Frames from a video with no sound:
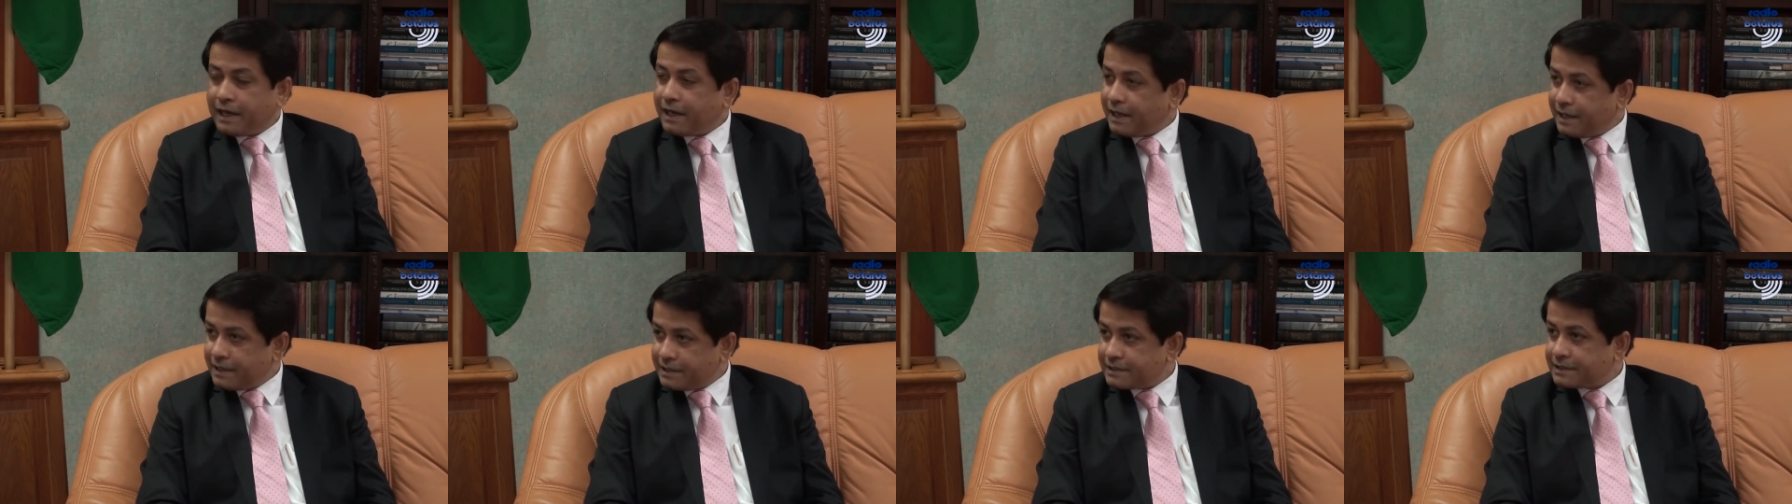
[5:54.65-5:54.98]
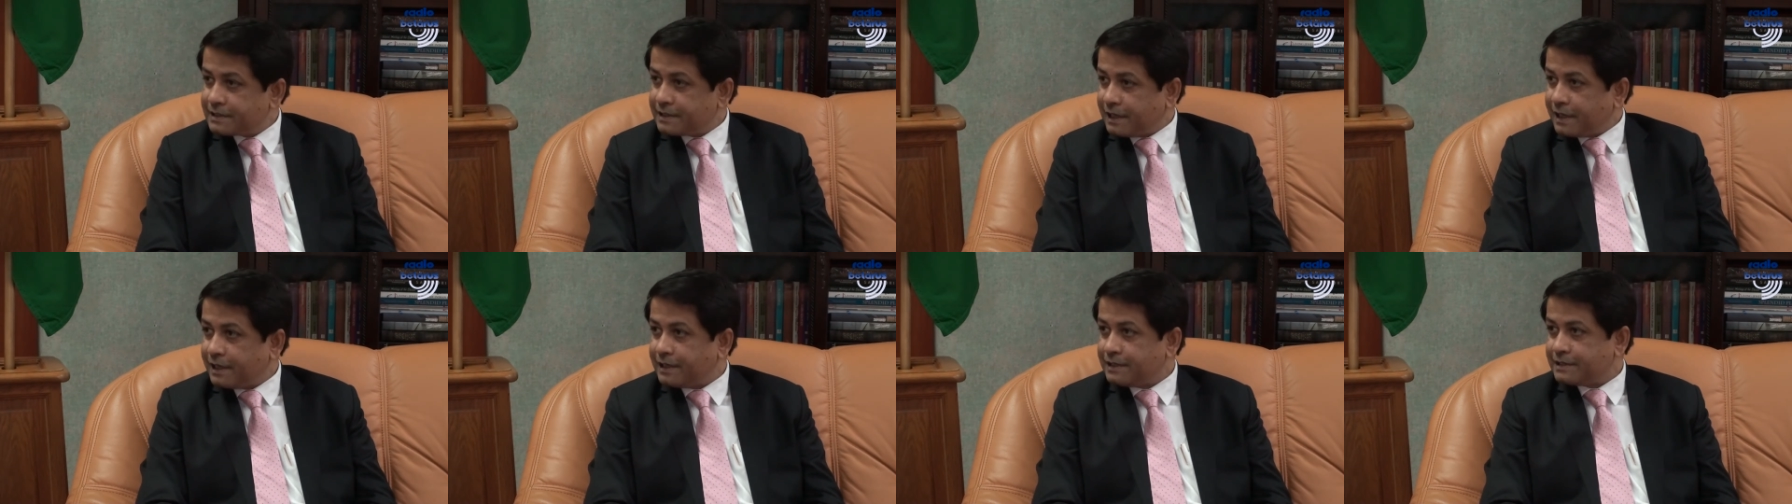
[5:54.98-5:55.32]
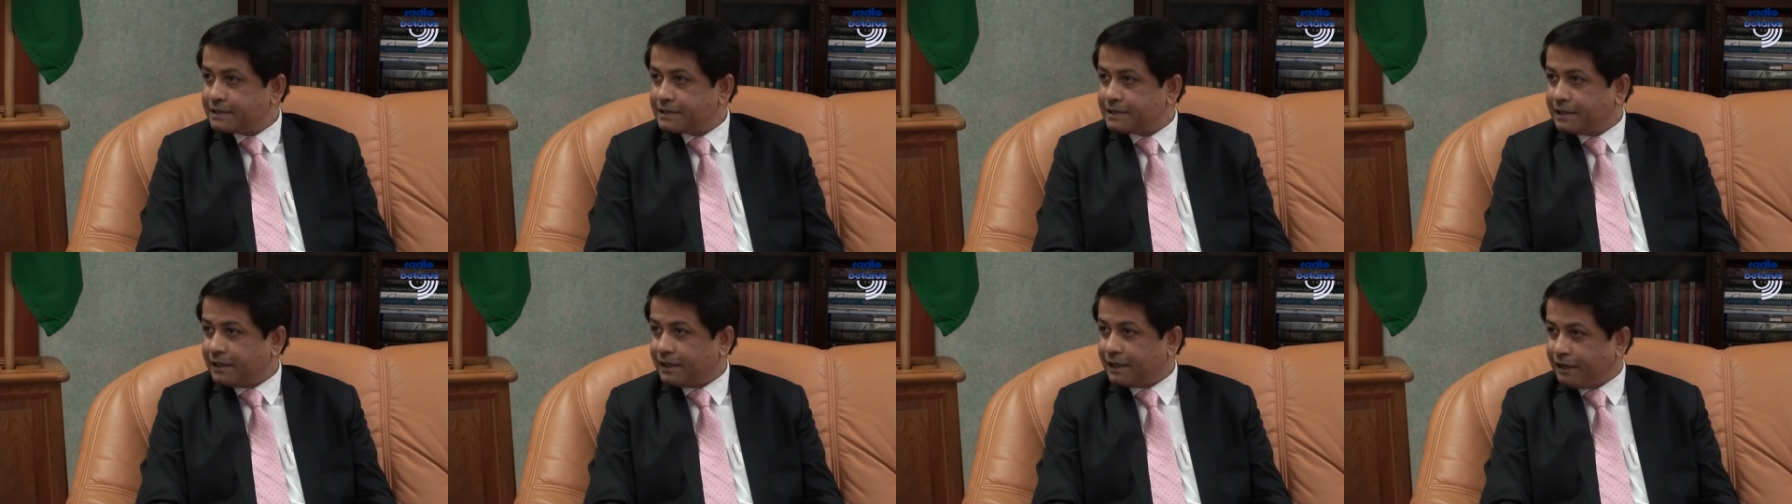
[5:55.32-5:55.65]
has
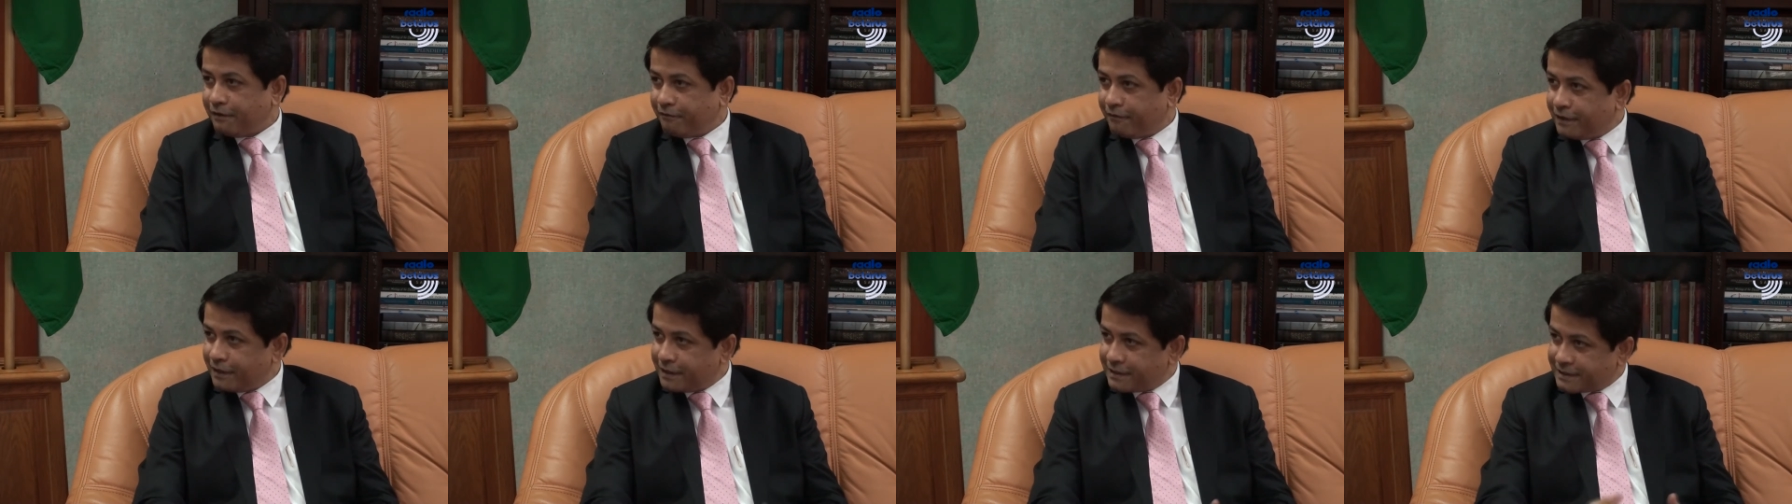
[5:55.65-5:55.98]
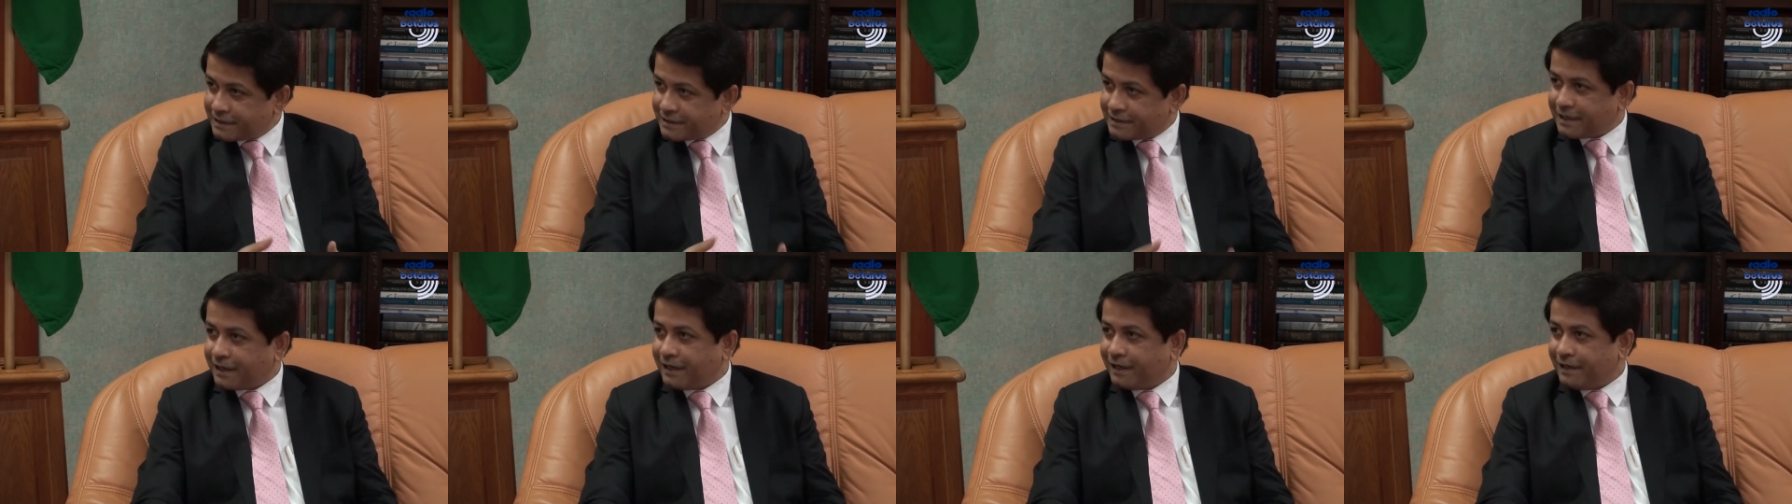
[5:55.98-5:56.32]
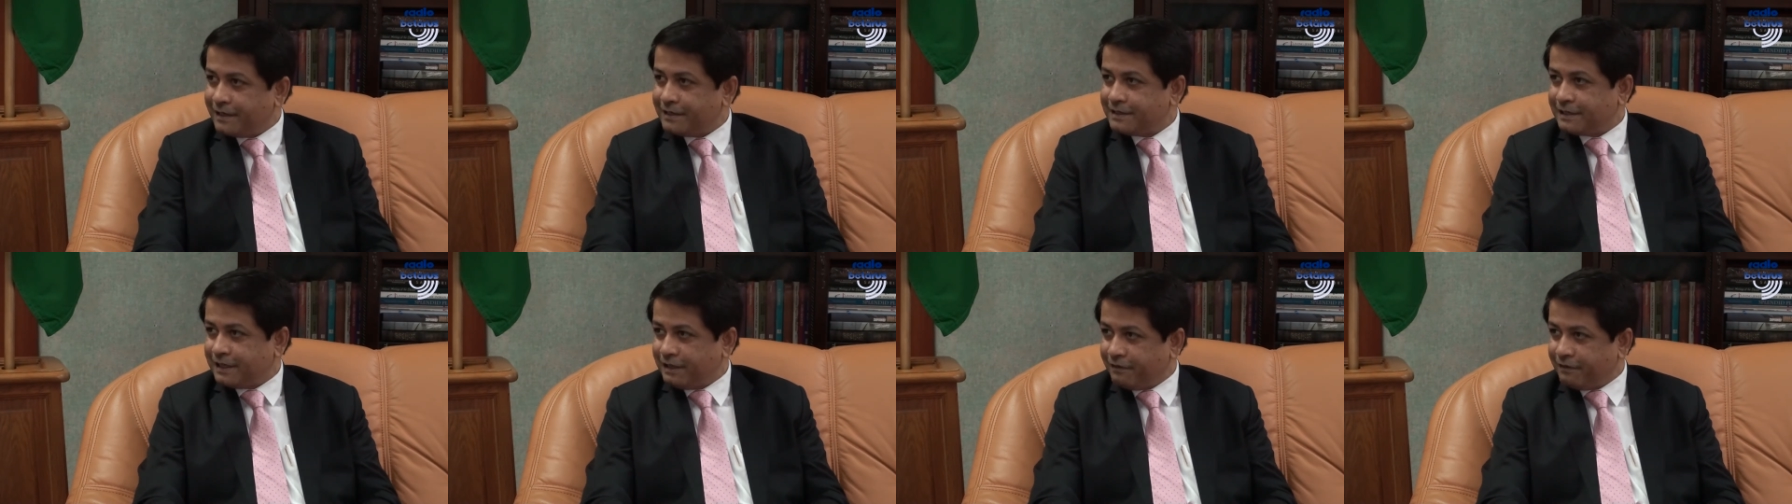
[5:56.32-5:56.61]
has given its size,